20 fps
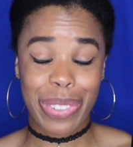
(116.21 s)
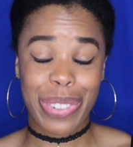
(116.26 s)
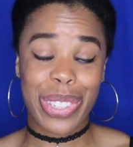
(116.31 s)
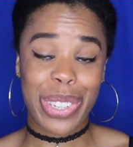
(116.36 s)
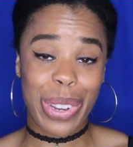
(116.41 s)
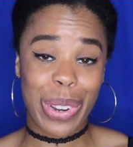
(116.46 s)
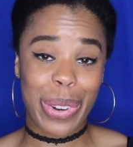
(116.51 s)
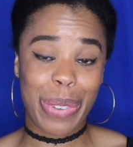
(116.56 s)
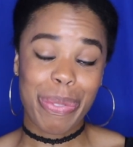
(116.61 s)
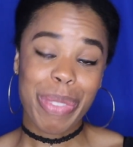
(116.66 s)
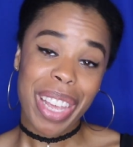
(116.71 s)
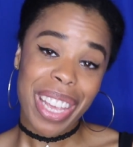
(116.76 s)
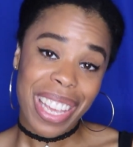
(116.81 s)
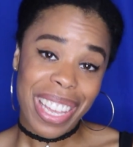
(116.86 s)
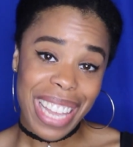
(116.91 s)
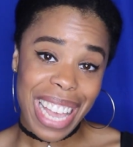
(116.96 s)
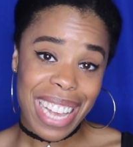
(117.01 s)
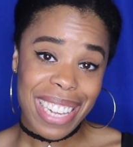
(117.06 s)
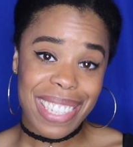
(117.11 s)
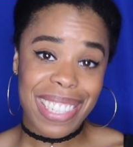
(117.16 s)
So
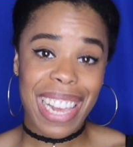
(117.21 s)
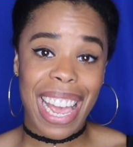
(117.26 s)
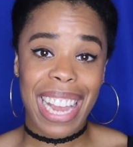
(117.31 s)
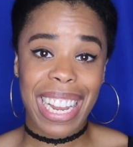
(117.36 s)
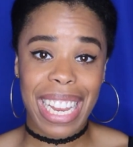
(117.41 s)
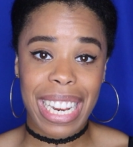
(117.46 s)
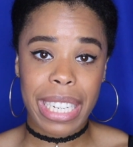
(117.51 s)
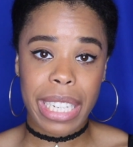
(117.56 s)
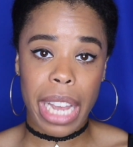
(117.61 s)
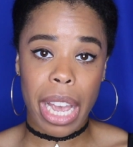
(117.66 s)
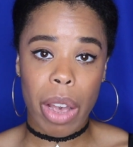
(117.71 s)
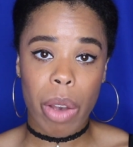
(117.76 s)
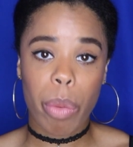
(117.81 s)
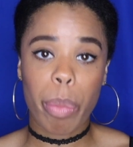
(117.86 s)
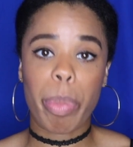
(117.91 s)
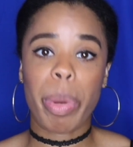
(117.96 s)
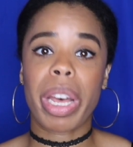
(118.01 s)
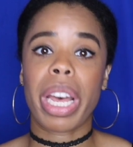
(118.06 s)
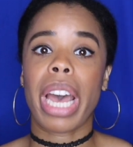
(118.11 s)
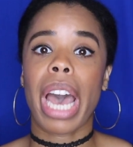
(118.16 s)
yes, I get
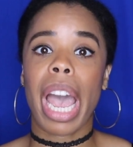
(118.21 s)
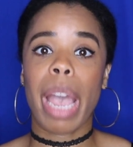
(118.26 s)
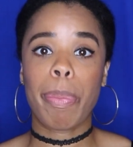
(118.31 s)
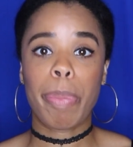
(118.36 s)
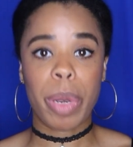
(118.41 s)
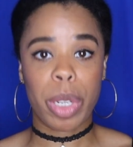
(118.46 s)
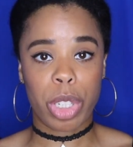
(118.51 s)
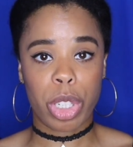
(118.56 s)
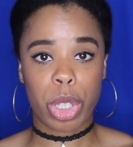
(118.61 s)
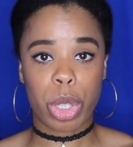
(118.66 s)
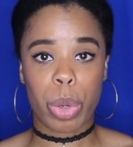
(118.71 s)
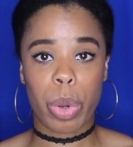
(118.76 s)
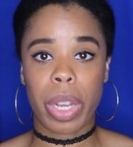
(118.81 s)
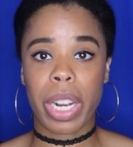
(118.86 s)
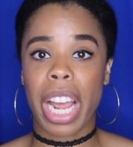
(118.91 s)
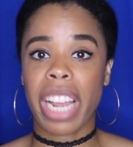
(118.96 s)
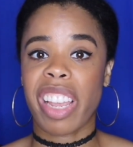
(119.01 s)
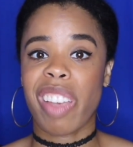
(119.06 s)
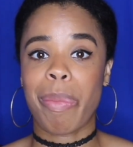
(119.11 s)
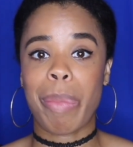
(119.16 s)
down, but I push through it.
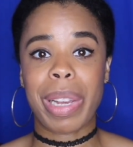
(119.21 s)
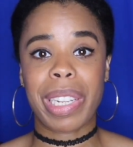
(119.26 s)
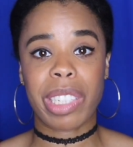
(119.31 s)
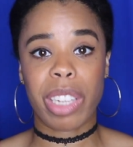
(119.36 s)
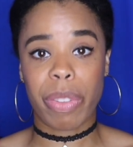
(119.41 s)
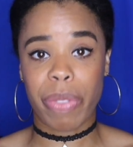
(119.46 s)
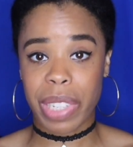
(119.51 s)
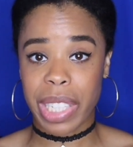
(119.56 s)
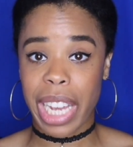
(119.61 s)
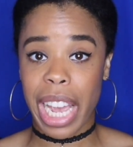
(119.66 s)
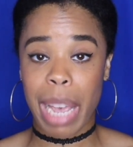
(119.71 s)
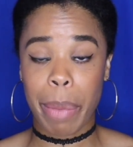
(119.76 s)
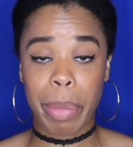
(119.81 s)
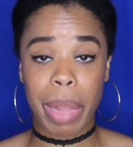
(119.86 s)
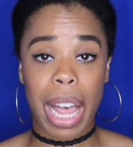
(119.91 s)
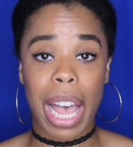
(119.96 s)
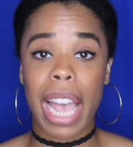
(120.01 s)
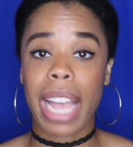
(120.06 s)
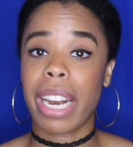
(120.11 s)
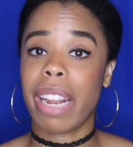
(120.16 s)
I give myself a
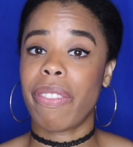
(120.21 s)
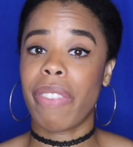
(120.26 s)
timeline.